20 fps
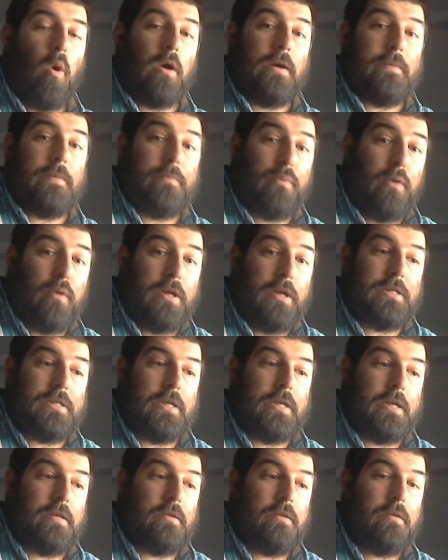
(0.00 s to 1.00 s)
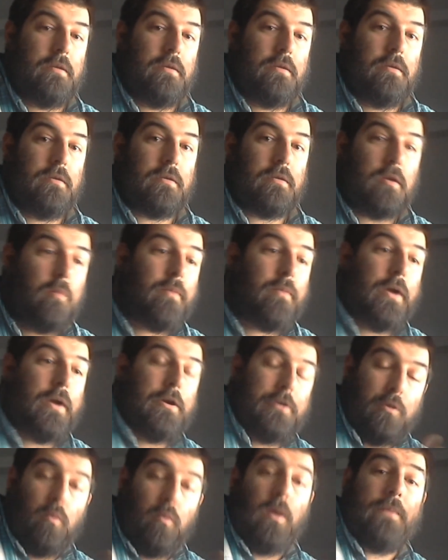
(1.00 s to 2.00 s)
who are in prison
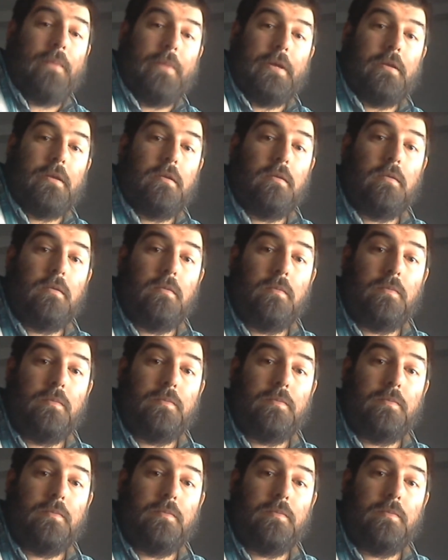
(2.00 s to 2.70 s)
compared to women